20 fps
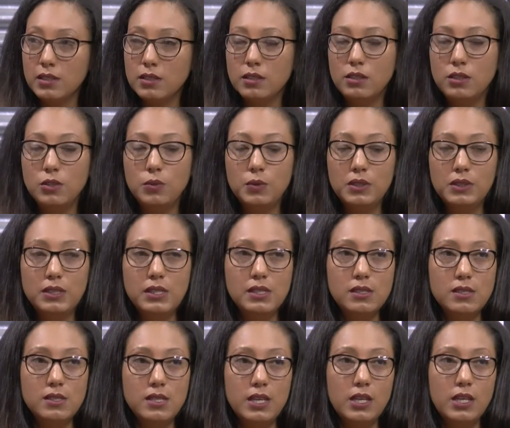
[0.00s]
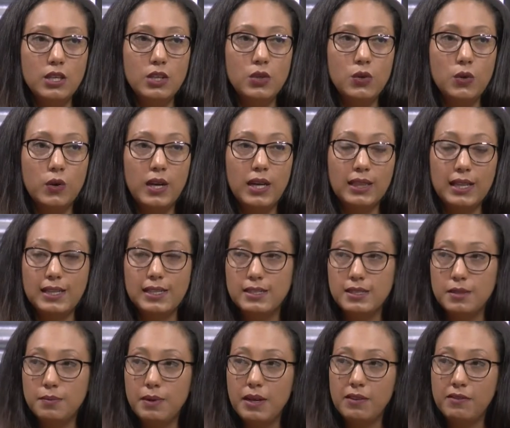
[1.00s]
you will need to take your
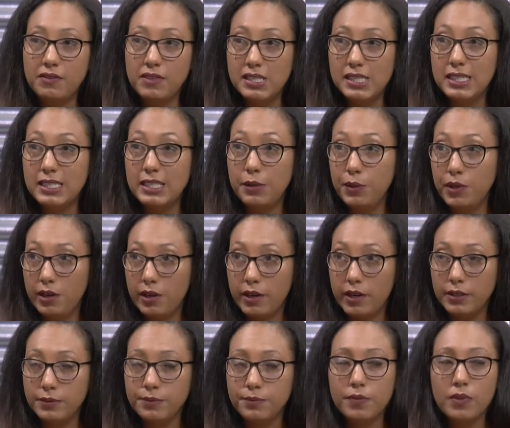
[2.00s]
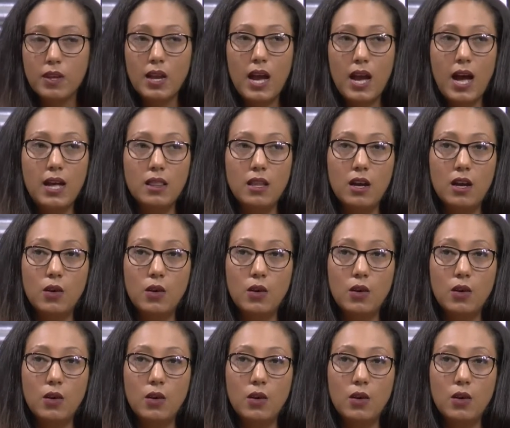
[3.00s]
Atlantic Bank Visa debit card along